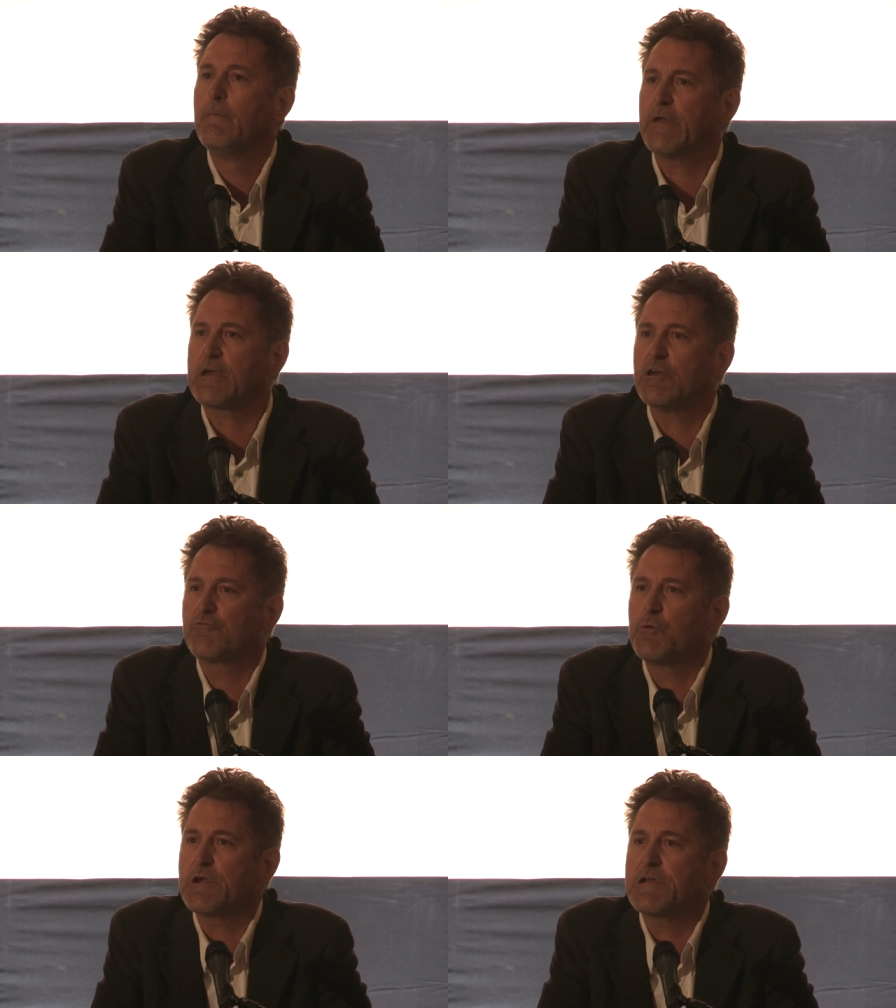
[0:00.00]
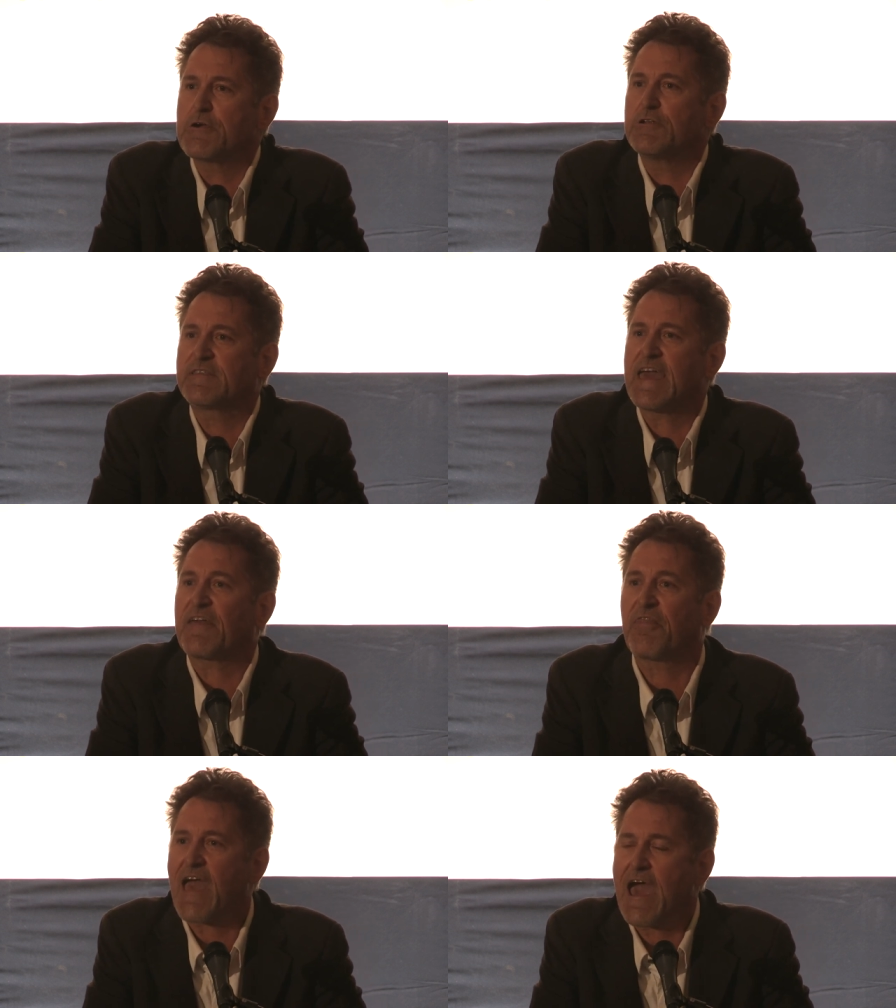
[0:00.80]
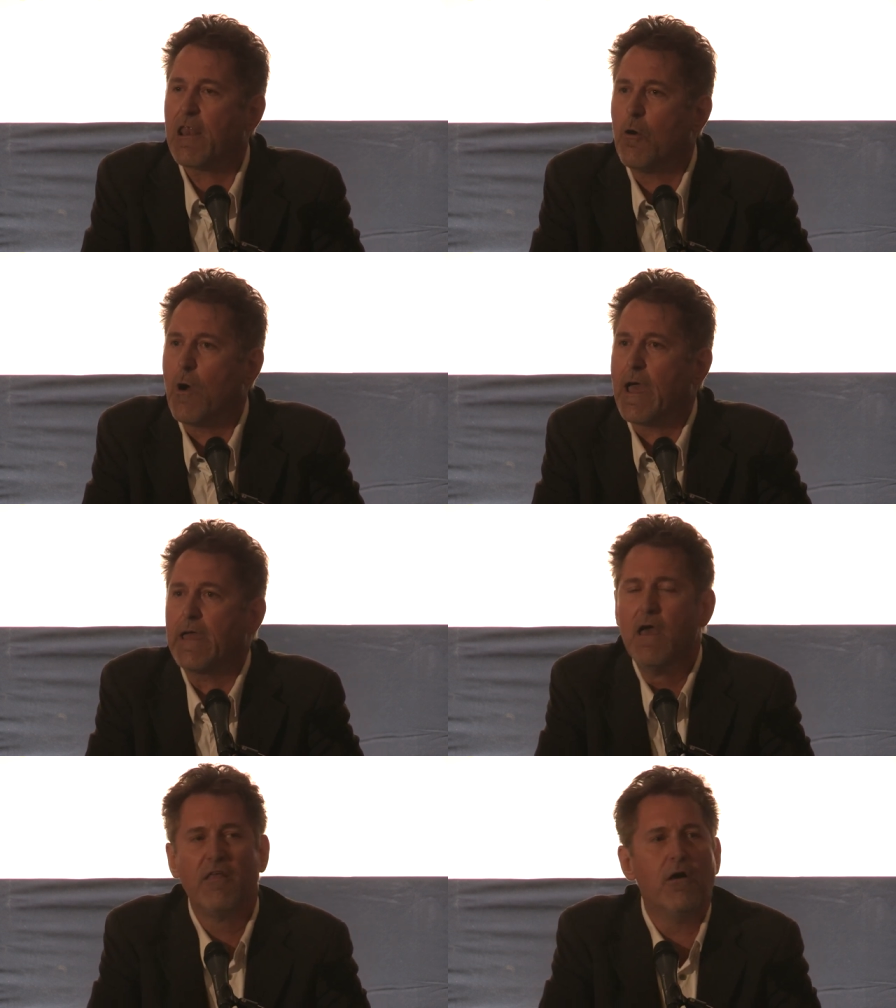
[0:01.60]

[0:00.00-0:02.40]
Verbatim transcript: Because we're here to take that away.